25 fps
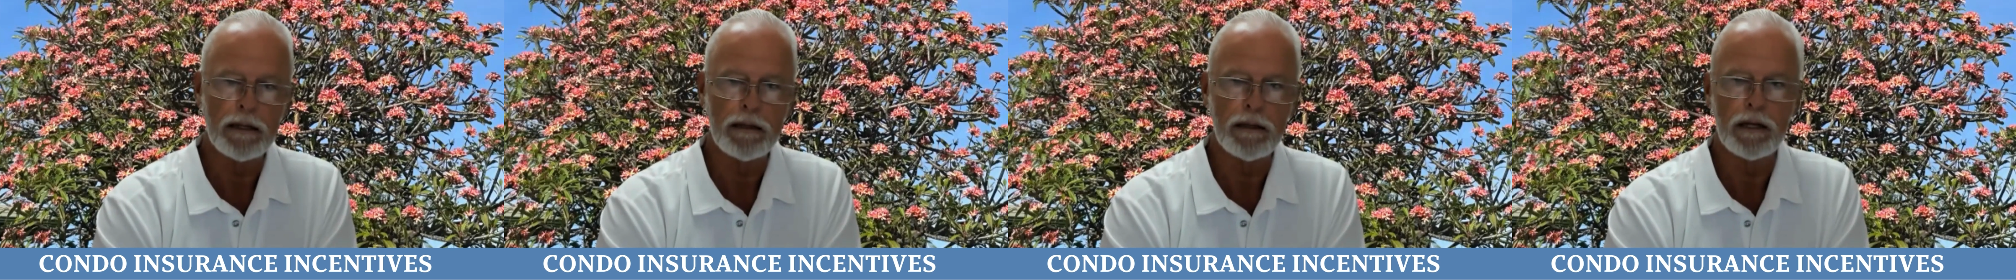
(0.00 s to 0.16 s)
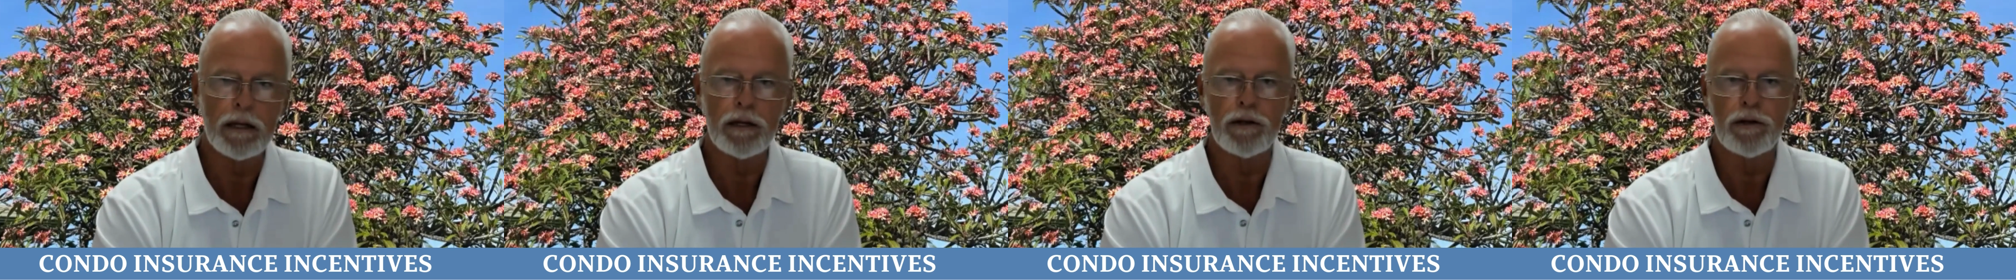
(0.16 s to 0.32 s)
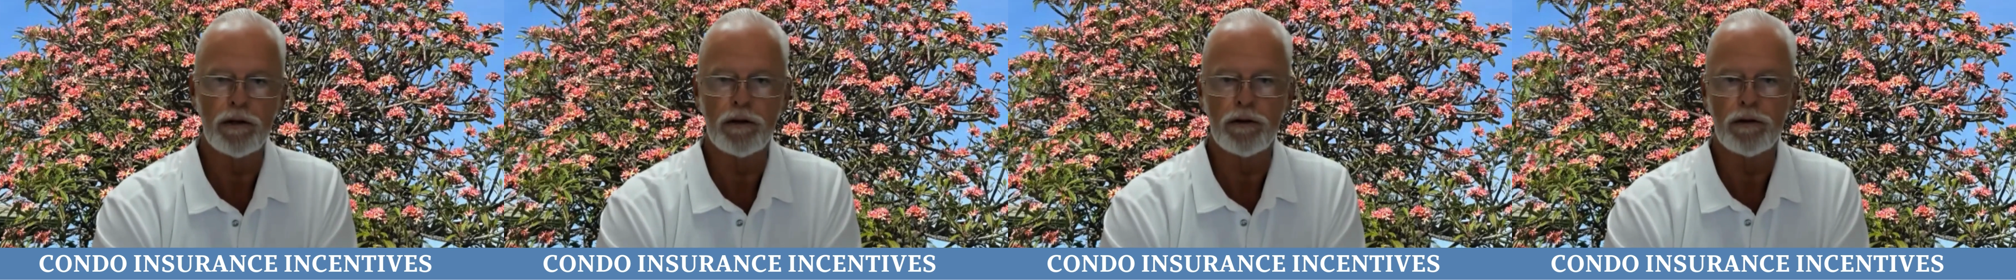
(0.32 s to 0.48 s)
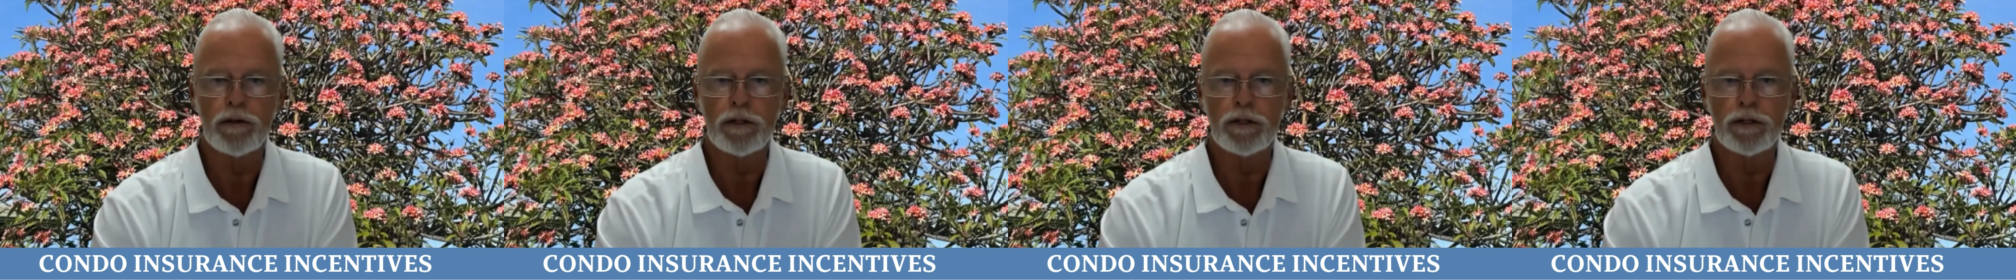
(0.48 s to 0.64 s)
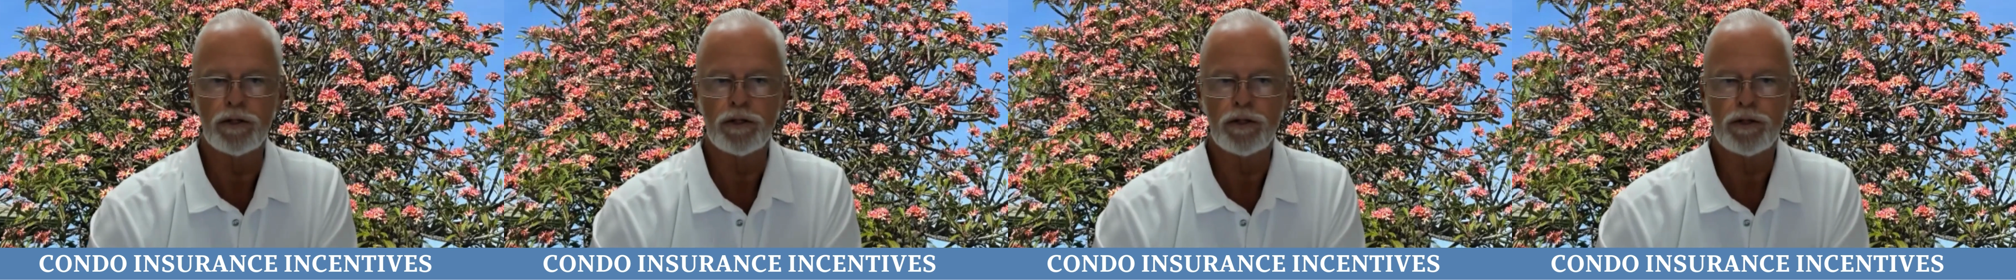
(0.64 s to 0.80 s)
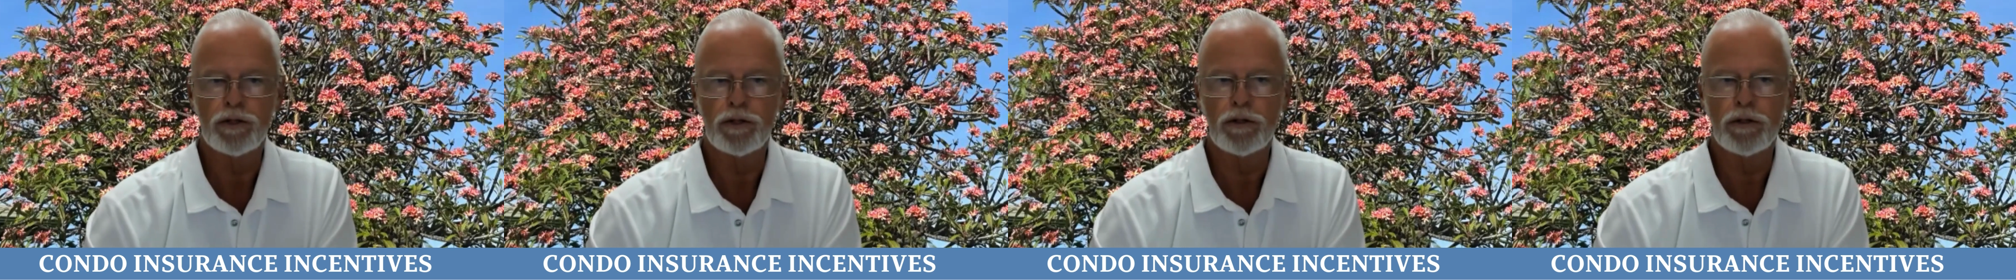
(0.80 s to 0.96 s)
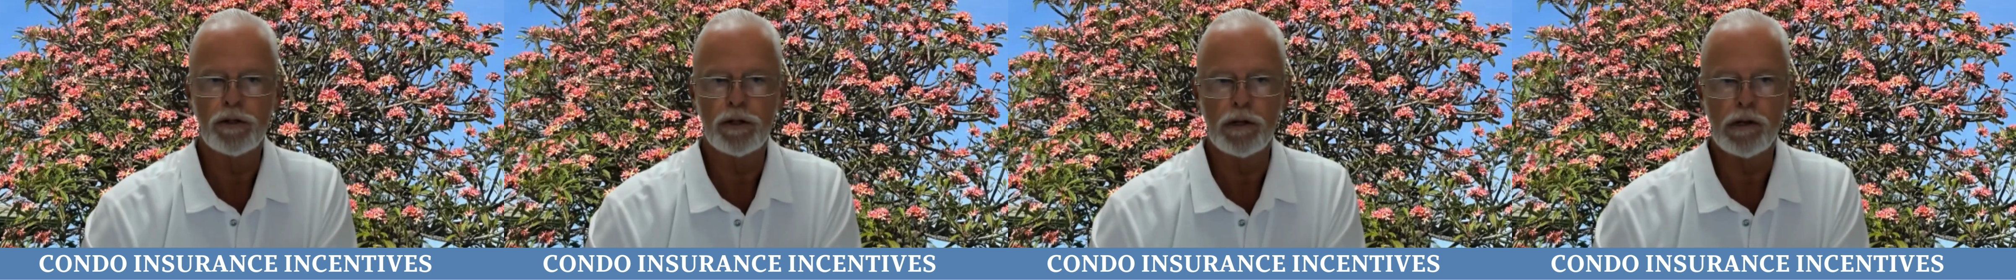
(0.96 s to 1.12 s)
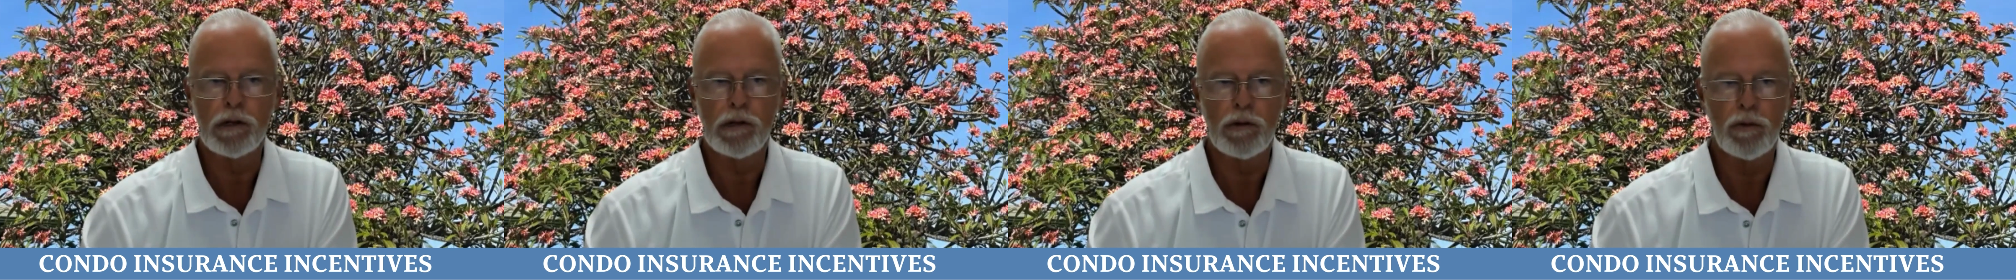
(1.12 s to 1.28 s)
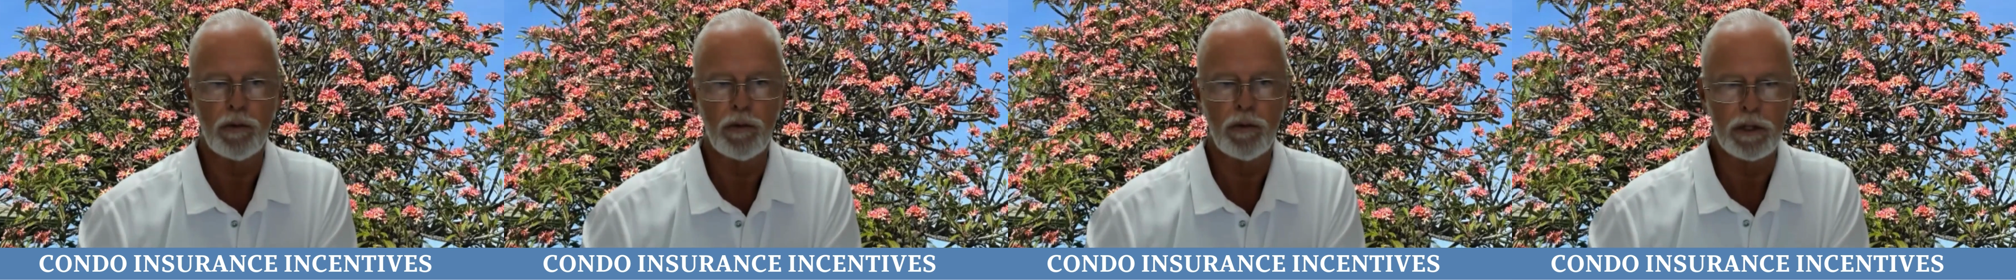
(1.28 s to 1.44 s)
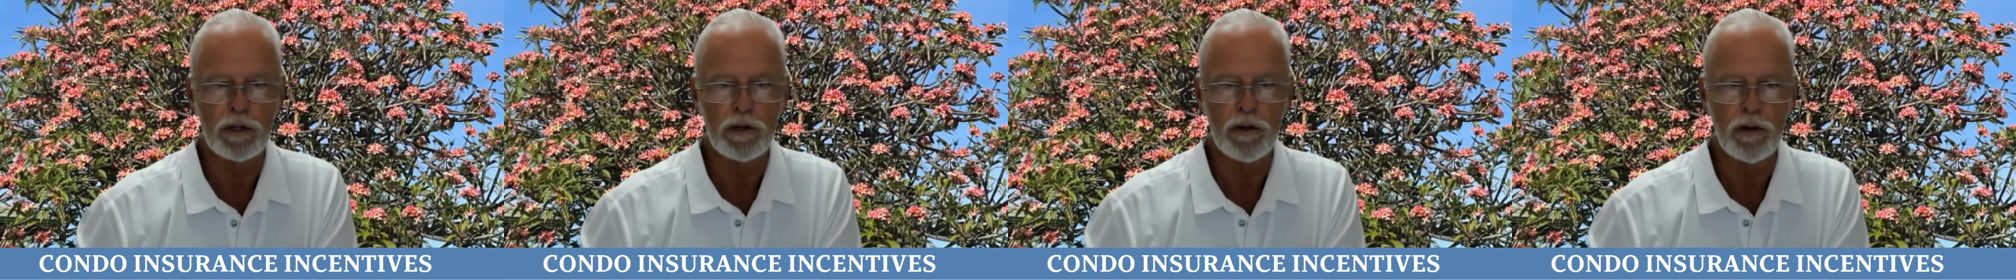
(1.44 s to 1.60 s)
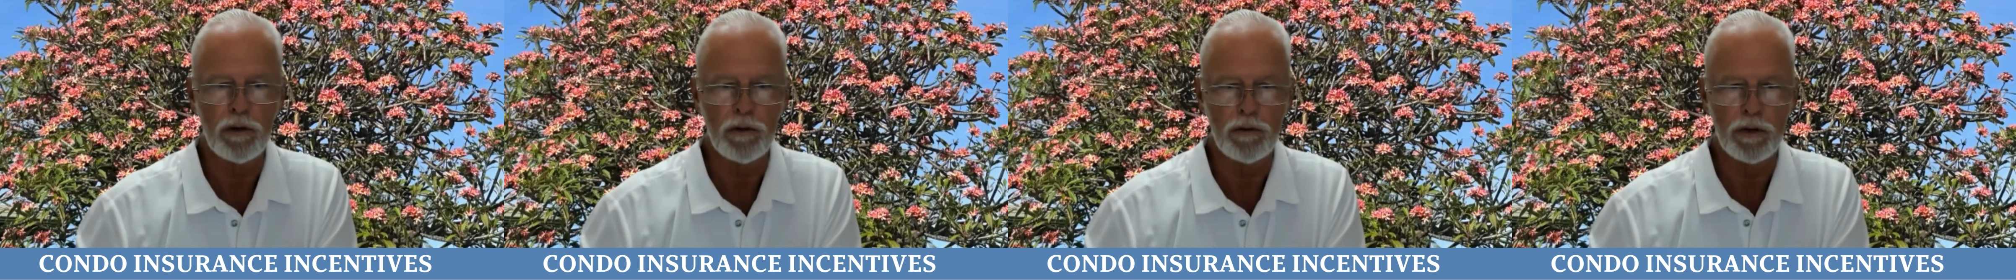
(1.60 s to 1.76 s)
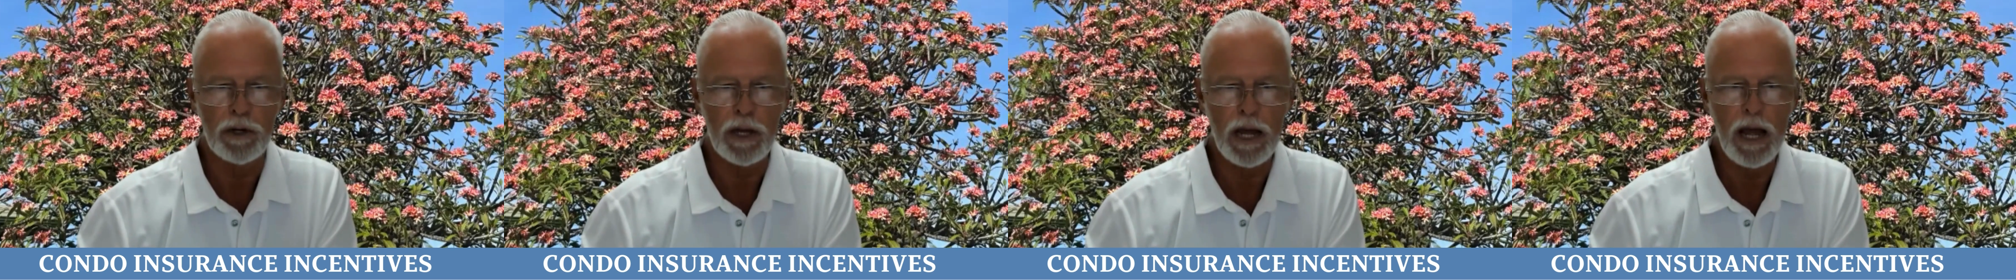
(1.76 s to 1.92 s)
then your insurance would
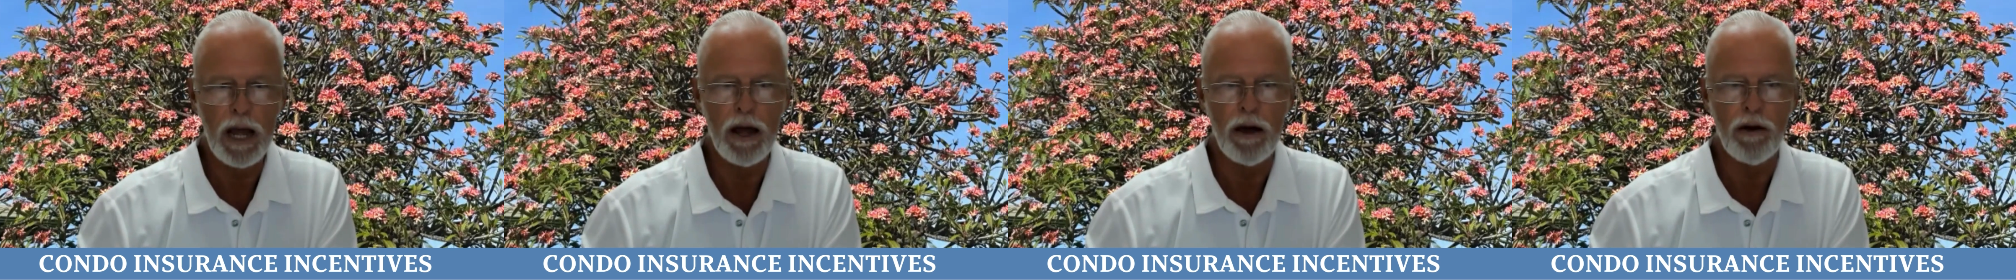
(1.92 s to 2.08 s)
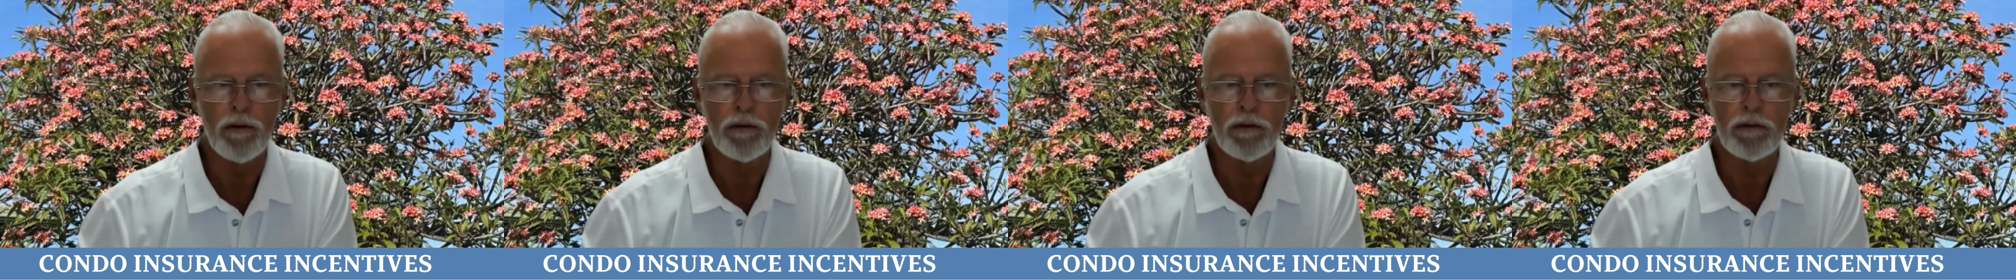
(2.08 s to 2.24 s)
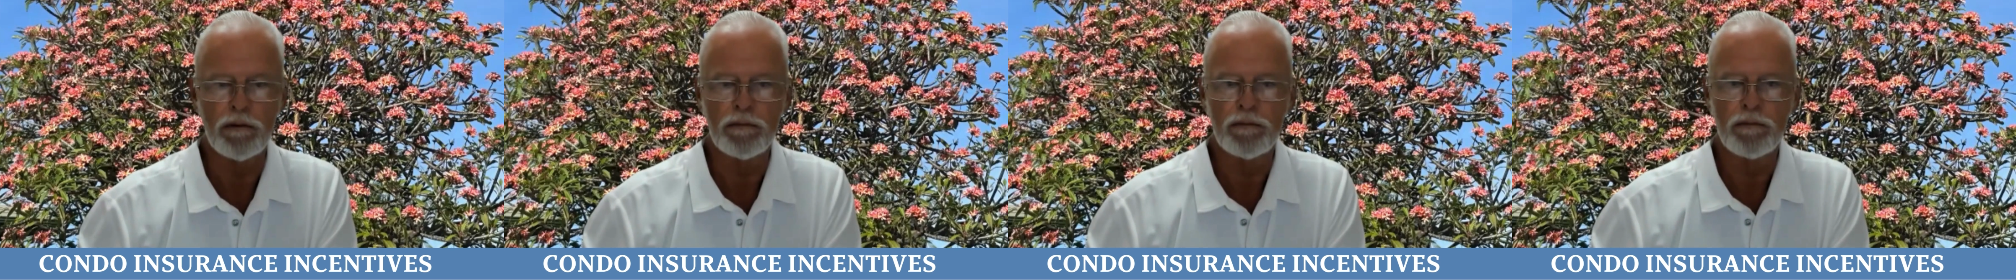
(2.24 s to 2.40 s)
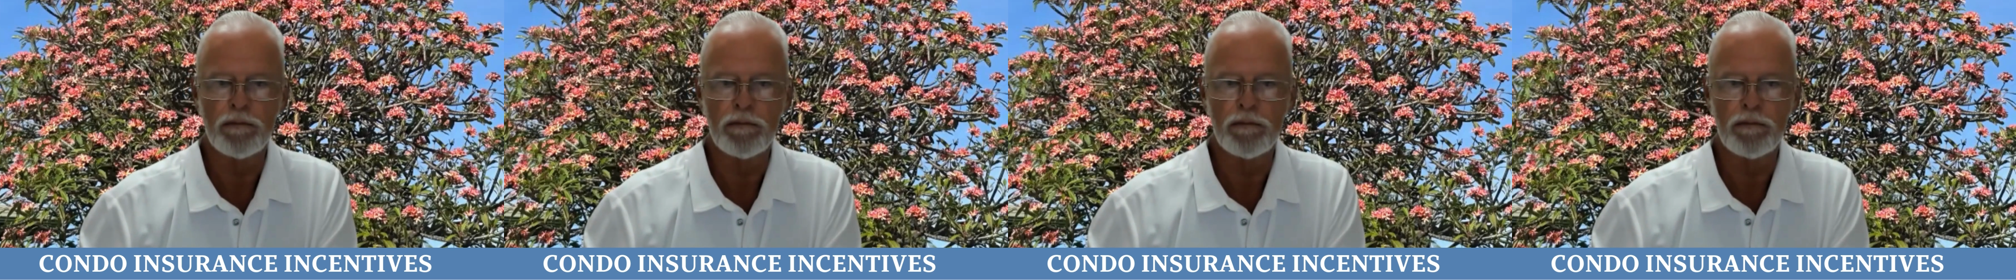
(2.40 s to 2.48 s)
go down.